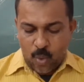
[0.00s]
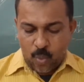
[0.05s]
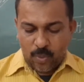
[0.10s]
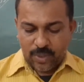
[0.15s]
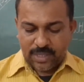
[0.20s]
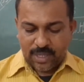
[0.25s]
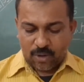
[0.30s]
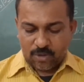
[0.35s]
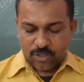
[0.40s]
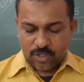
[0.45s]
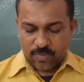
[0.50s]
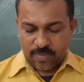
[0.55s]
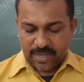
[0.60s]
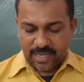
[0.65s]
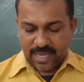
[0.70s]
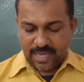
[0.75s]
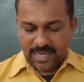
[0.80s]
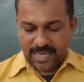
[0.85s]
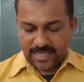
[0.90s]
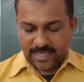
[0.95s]
Without
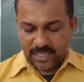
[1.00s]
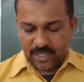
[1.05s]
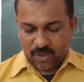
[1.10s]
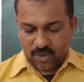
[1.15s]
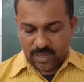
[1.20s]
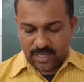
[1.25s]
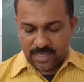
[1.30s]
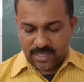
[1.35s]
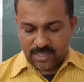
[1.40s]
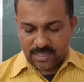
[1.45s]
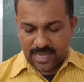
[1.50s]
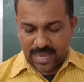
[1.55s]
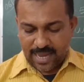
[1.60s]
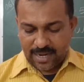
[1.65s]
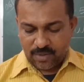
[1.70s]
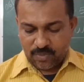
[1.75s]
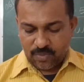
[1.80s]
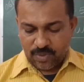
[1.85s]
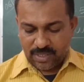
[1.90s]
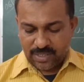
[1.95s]
making any noise
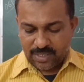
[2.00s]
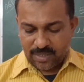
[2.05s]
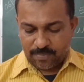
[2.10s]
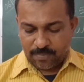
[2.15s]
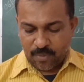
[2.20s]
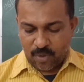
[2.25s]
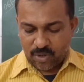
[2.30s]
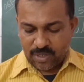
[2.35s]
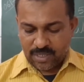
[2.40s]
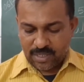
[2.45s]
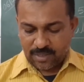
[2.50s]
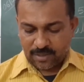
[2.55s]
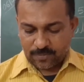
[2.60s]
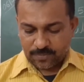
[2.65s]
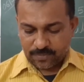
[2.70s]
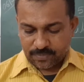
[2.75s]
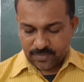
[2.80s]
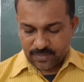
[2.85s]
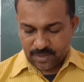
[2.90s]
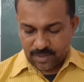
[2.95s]
and with the
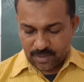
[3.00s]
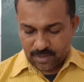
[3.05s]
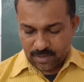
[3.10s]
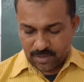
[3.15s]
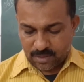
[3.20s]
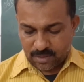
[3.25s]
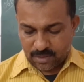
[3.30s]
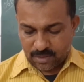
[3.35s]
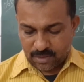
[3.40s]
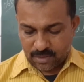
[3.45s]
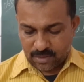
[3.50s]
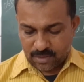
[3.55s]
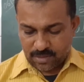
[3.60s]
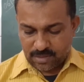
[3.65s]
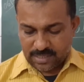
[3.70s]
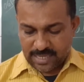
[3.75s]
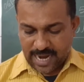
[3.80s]
poker